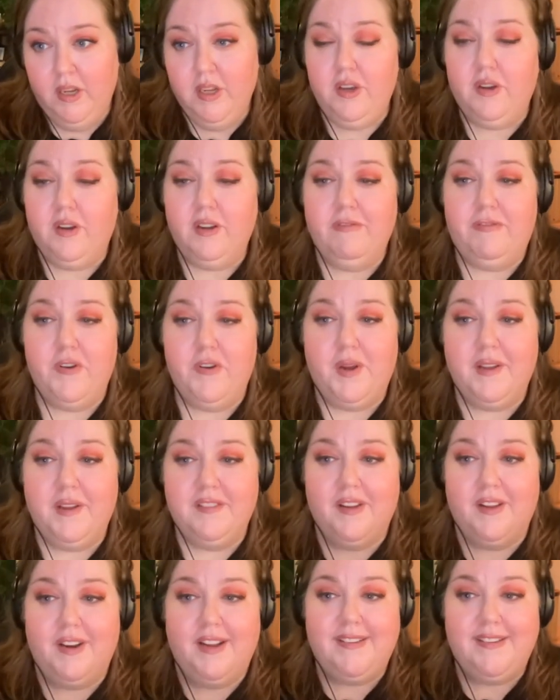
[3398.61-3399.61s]
You can
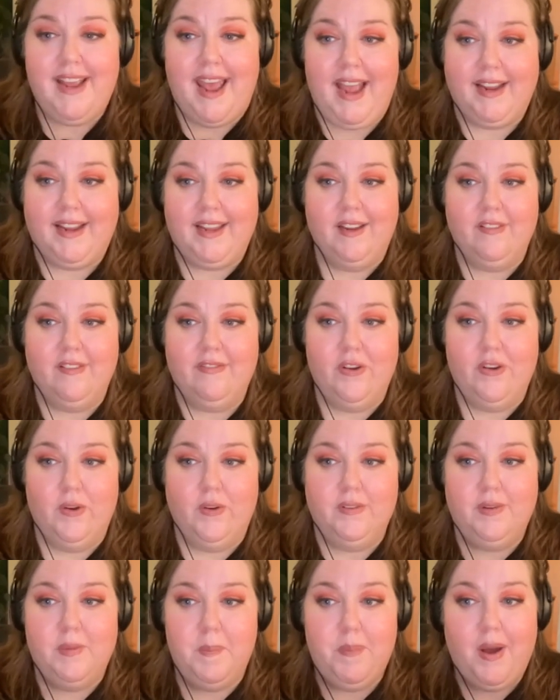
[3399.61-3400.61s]
focus on attacking
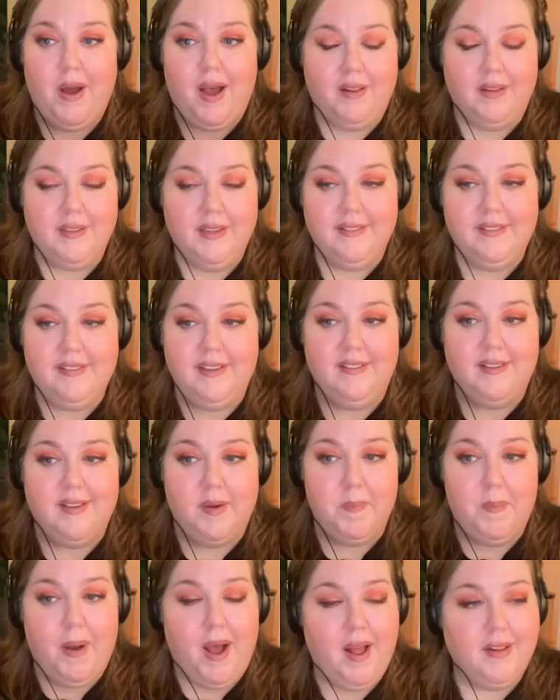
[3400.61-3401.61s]
folks' policies
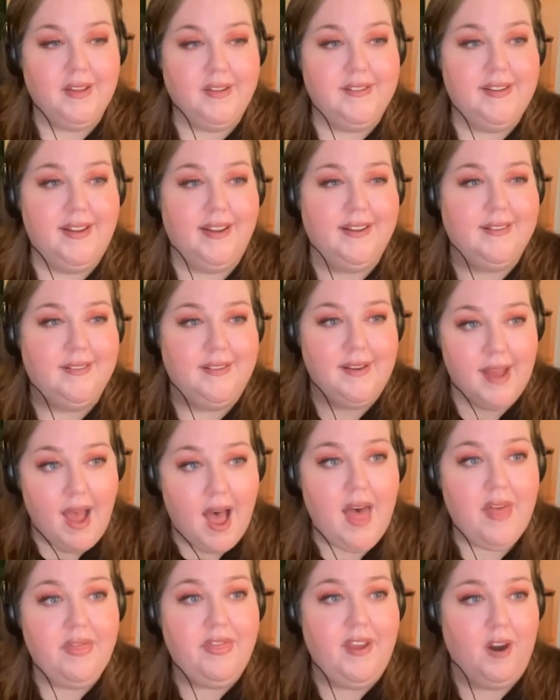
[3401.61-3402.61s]
and politics,
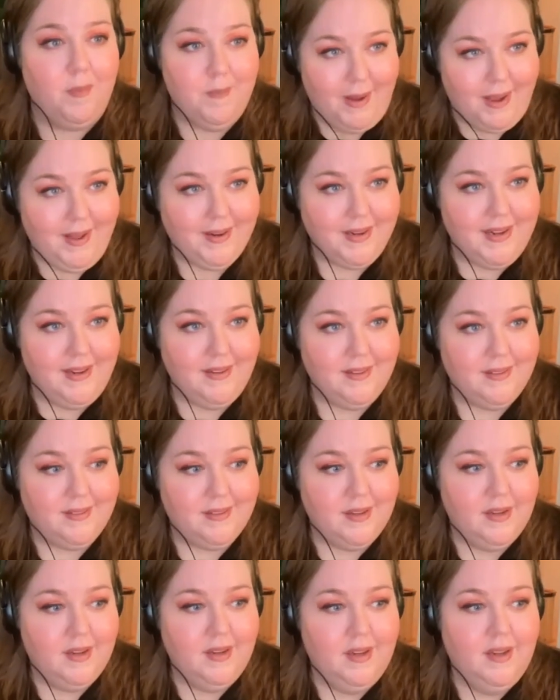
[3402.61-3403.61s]
not their
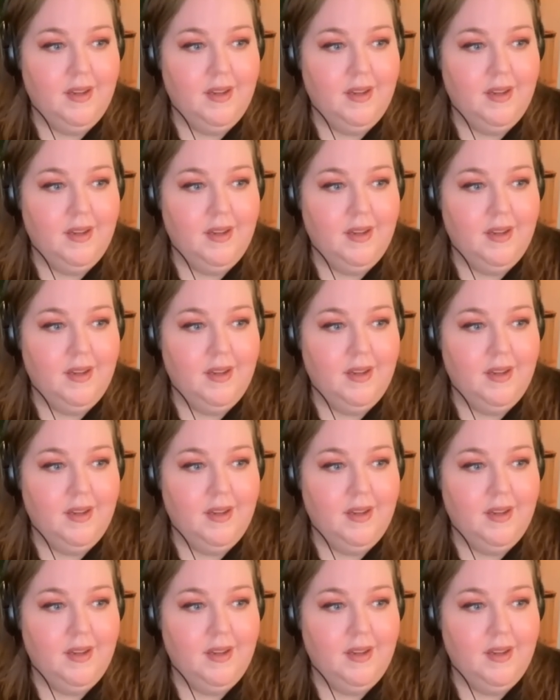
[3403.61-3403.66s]
bodies.